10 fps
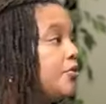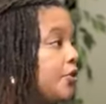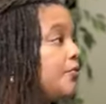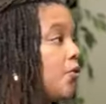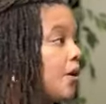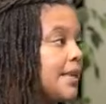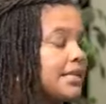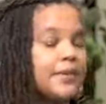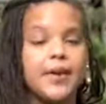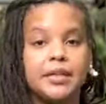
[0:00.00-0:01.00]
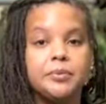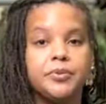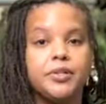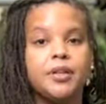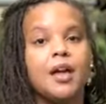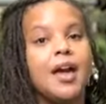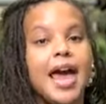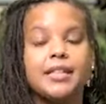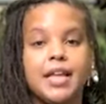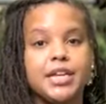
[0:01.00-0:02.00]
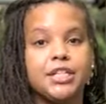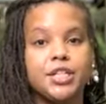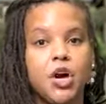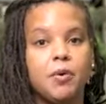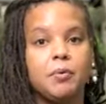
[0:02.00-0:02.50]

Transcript: the form that's available and let us know.